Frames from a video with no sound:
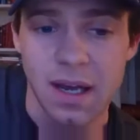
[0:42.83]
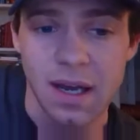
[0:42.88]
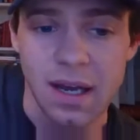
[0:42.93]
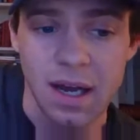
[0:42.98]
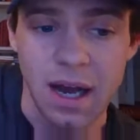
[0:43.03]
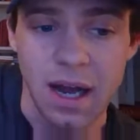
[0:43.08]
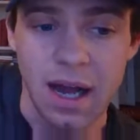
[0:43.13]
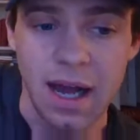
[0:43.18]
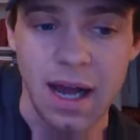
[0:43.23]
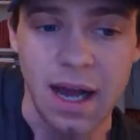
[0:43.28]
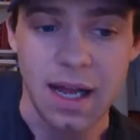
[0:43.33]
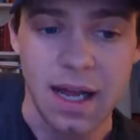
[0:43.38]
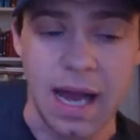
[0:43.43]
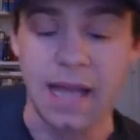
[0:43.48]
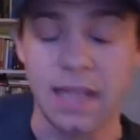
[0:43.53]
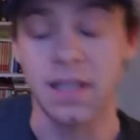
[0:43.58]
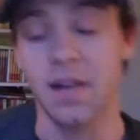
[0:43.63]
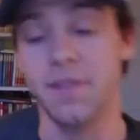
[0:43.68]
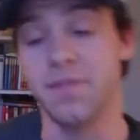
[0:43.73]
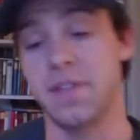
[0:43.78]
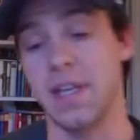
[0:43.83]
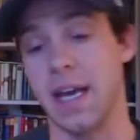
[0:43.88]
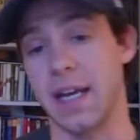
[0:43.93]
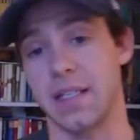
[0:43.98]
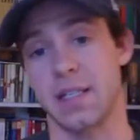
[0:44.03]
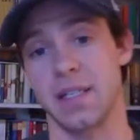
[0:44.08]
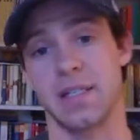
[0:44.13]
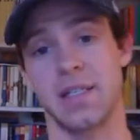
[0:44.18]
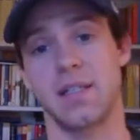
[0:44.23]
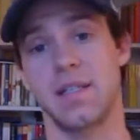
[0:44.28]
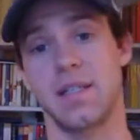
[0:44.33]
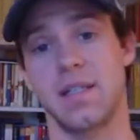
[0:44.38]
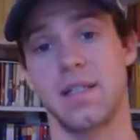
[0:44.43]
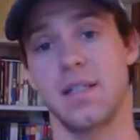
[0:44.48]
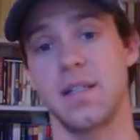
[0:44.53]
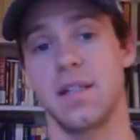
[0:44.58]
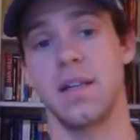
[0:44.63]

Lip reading: I love Texas.